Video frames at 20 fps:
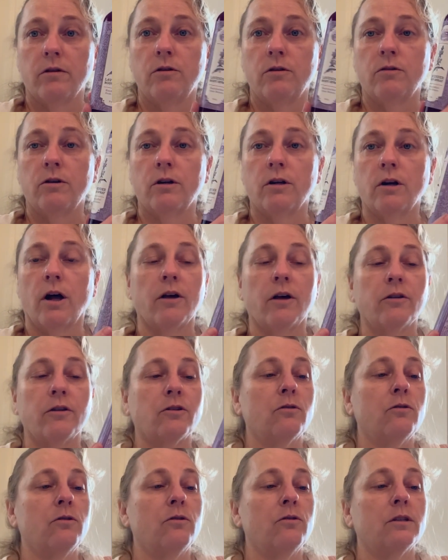You can
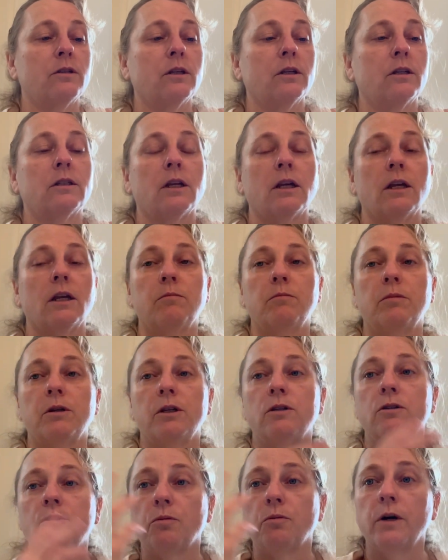also use this in
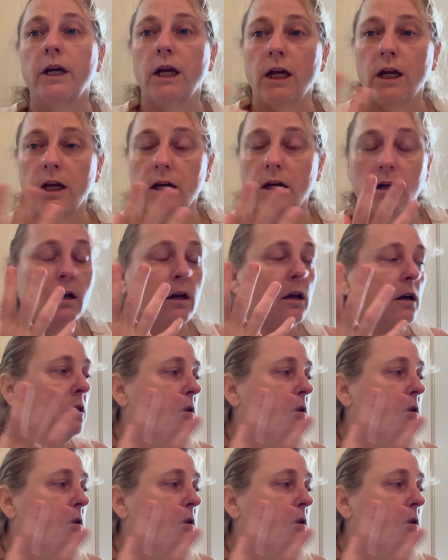between.